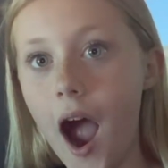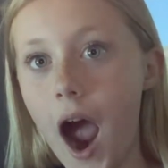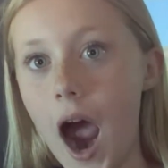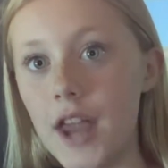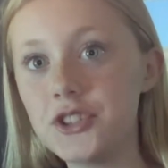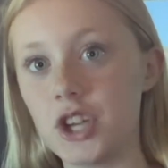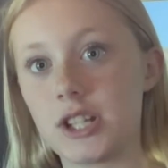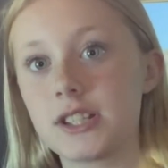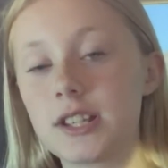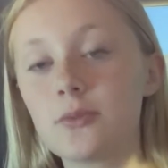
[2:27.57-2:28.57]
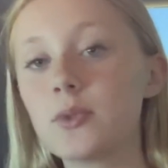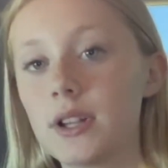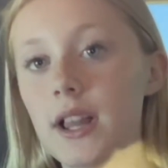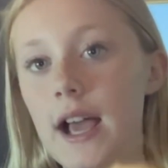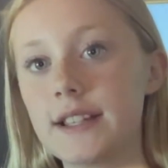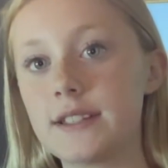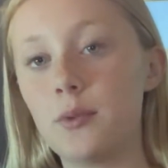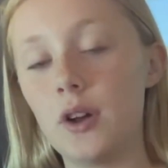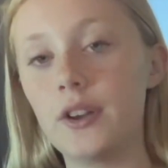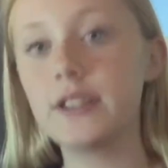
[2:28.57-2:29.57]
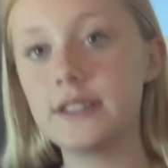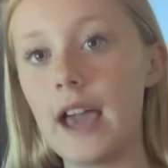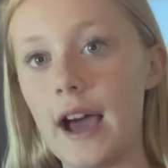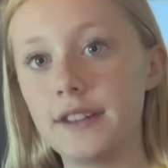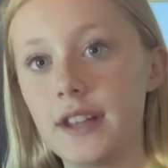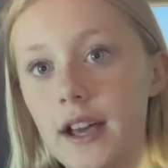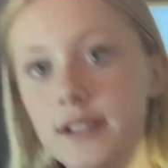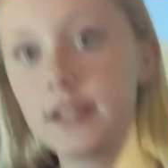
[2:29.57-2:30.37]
I just realized, well, yeah, it does.